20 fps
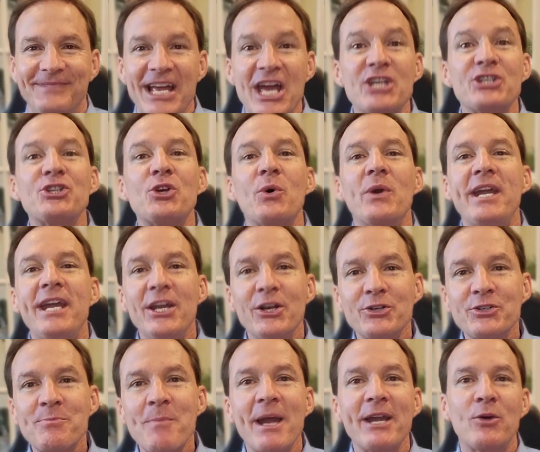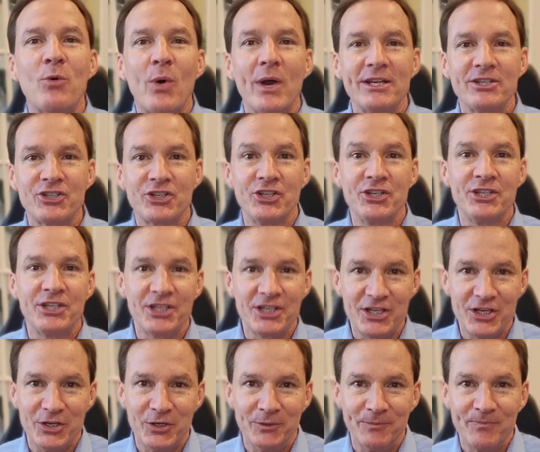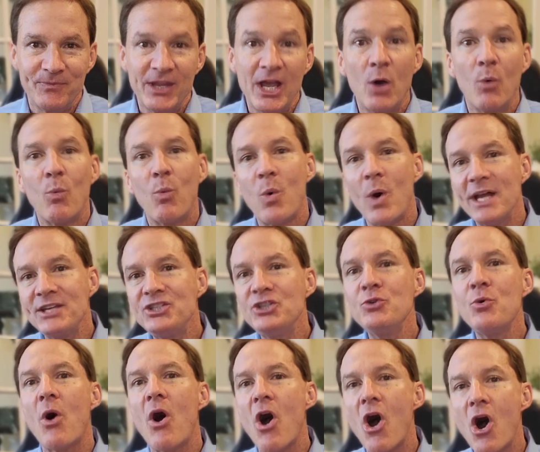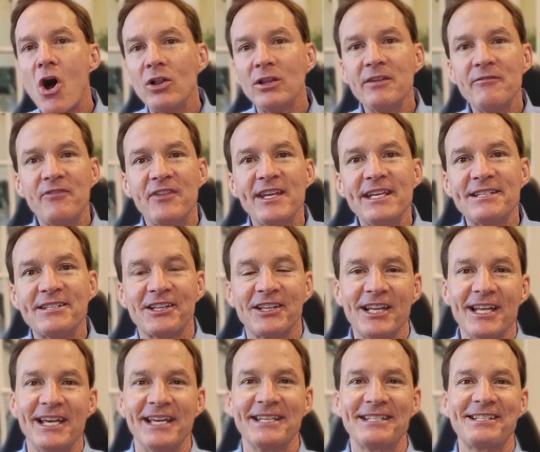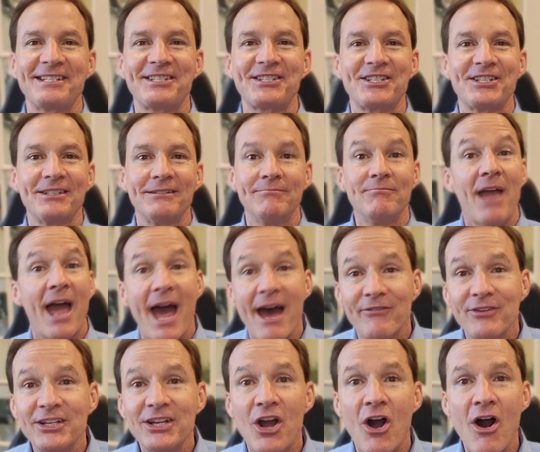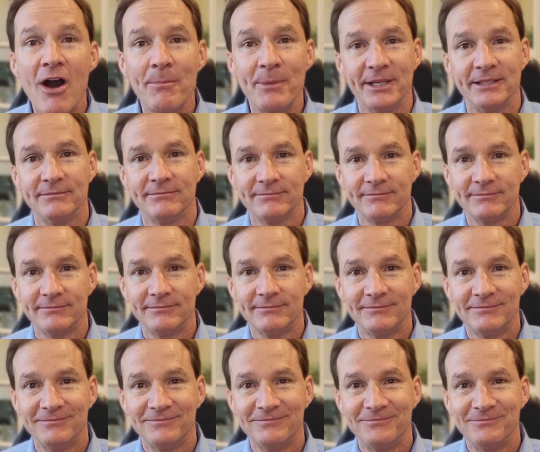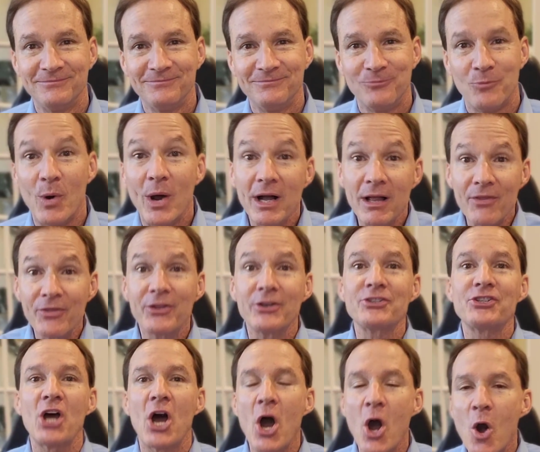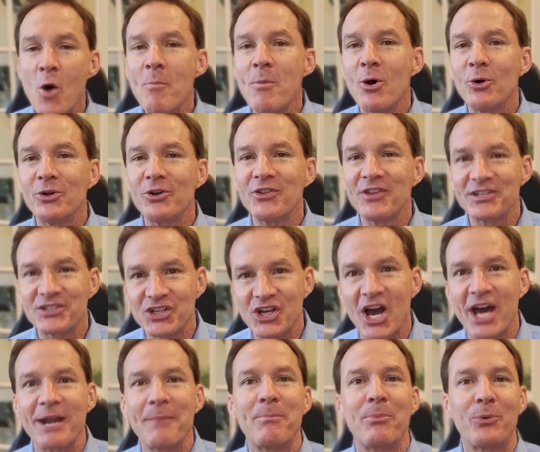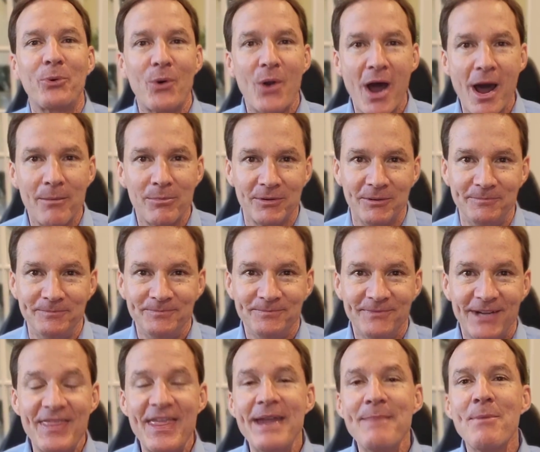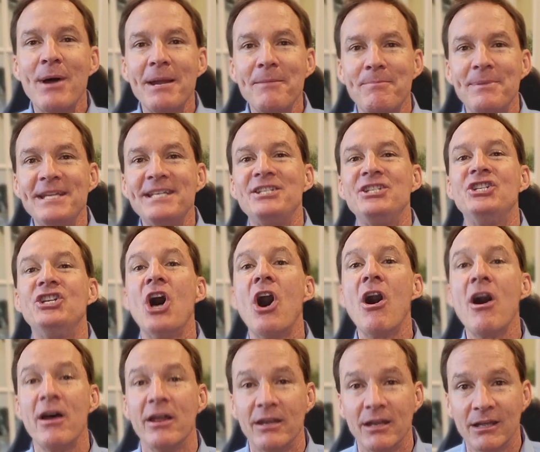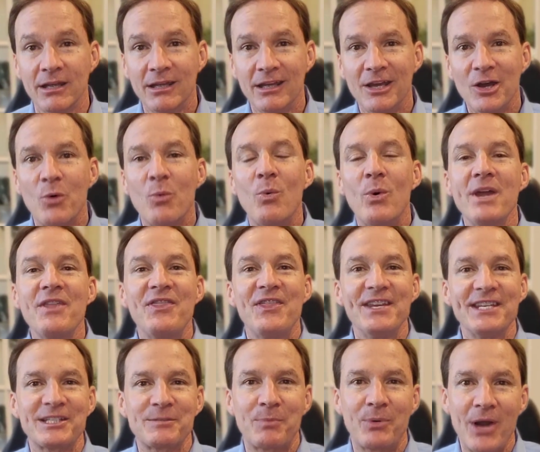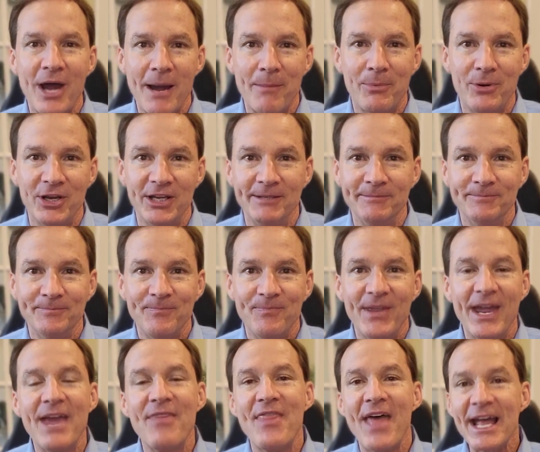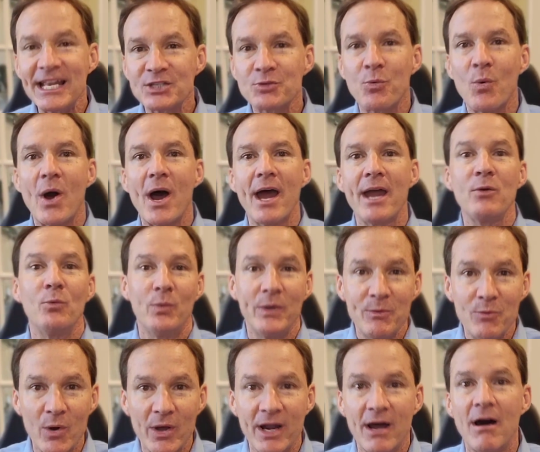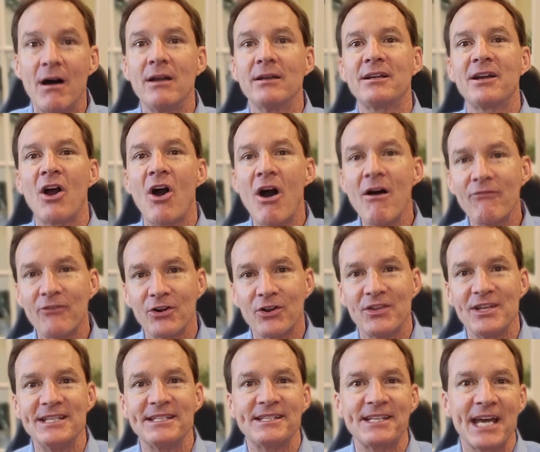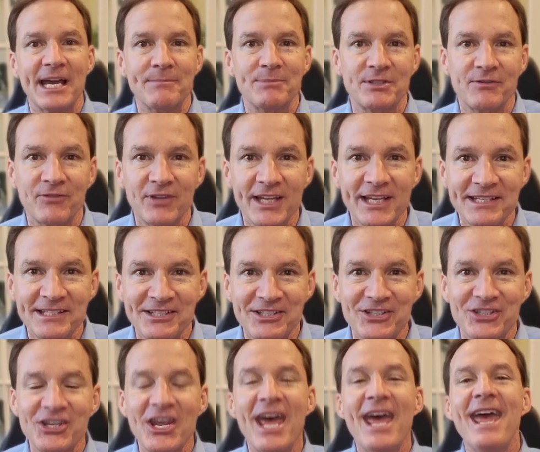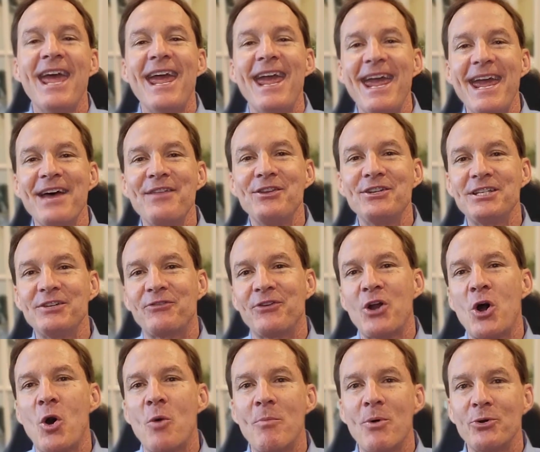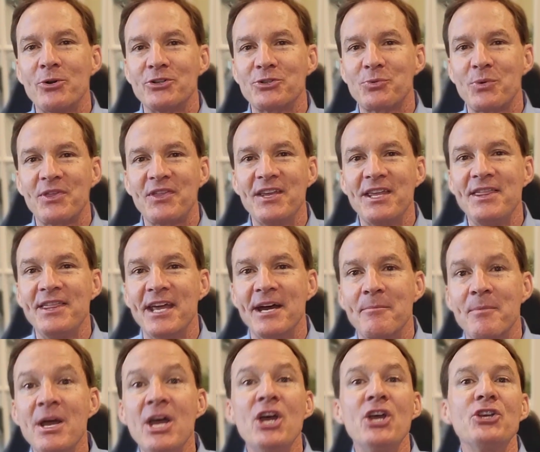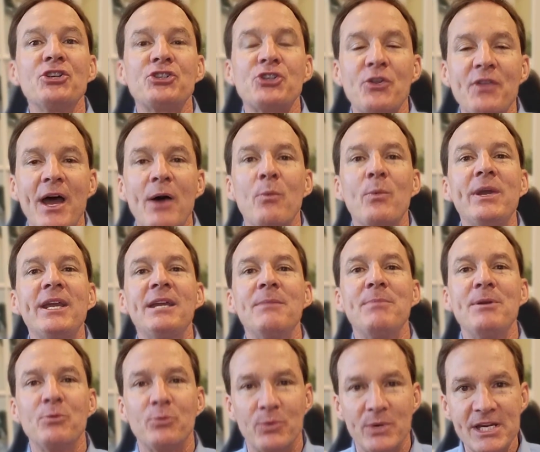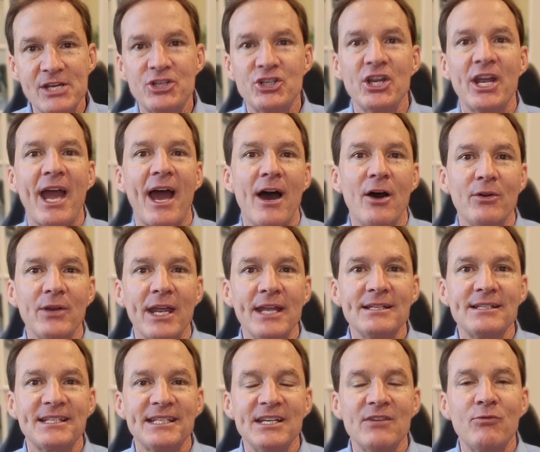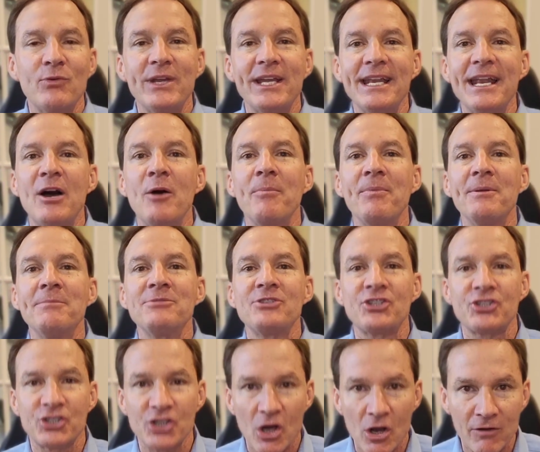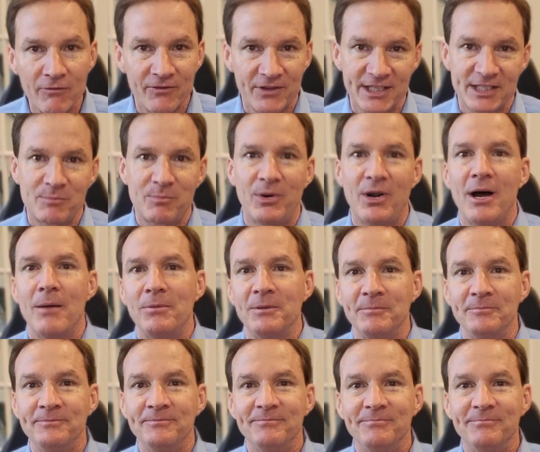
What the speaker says: So here's my question to you. What do all of these lists have in common? Well, there's a homeowner that's got a problem and they might be done with this property. And that's why we want to uncover these types of lists and the different homeowners within them so that we can be reaching out and see if we can help them solve this problem.